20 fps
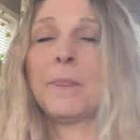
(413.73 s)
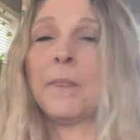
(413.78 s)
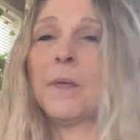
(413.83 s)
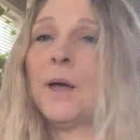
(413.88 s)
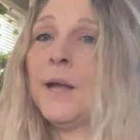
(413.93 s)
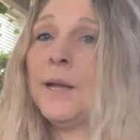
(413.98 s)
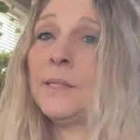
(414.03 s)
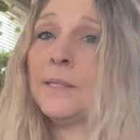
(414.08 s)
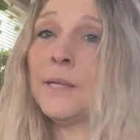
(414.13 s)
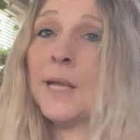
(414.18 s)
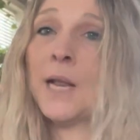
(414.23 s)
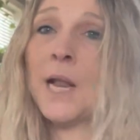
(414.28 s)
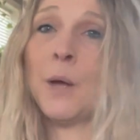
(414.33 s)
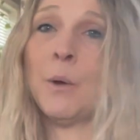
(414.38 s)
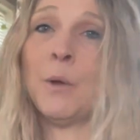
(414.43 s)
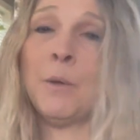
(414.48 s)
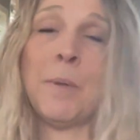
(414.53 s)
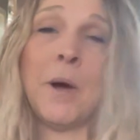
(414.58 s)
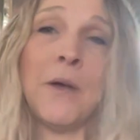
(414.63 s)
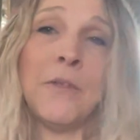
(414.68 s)
I said I
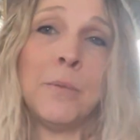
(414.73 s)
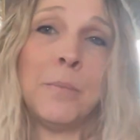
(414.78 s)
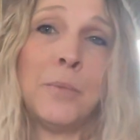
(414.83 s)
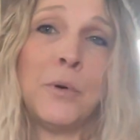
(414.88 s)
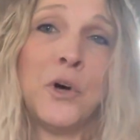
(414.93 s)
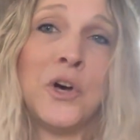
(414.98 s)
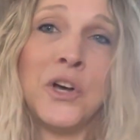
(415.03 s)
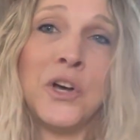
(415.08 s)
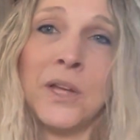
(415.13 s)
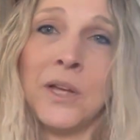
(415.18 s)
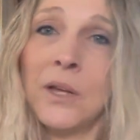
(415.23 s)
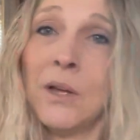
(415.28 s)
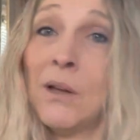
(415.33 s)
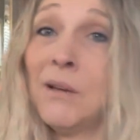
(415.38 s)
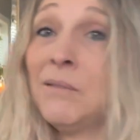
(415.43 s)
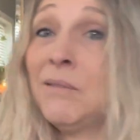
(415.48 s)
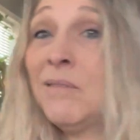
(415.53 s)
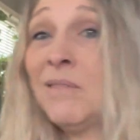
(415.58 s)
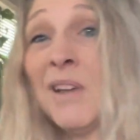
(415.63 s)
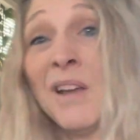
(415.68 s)
would buy the book.
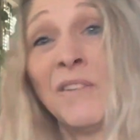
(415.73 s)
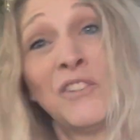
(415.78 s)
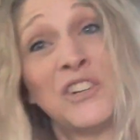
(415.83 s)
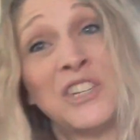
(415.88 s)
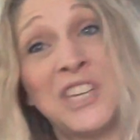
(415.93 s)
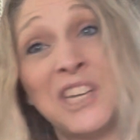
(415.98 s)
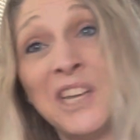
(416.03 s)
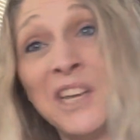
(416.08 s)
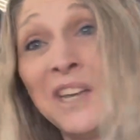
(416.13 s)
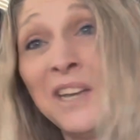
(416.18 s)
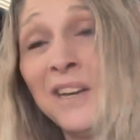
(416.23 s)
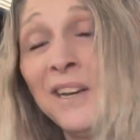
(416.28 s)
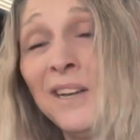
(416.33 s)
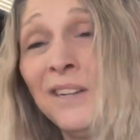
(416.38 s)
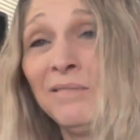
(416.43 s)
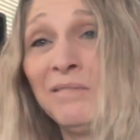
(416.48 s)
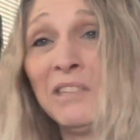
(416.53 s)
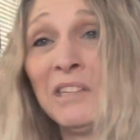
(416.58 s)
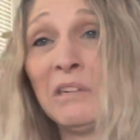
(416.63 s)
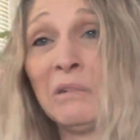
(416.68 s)
Never did.
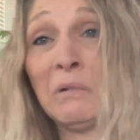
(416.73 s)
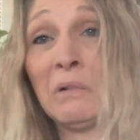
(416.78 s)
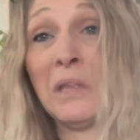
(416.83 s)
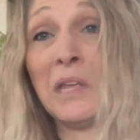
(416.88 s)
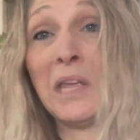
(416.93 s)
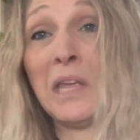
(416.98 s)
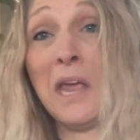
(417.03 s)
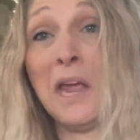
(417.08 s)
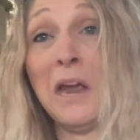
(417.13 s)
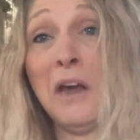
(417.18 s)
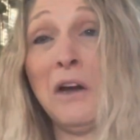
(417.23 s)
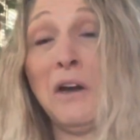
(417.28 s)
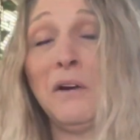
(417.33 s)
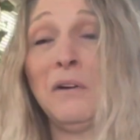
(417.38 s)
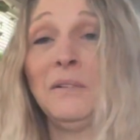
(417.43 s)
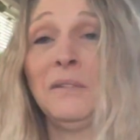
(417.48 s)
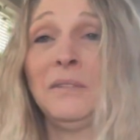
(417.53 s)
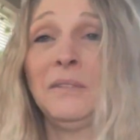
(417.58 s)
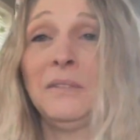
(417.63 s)
Don't really care.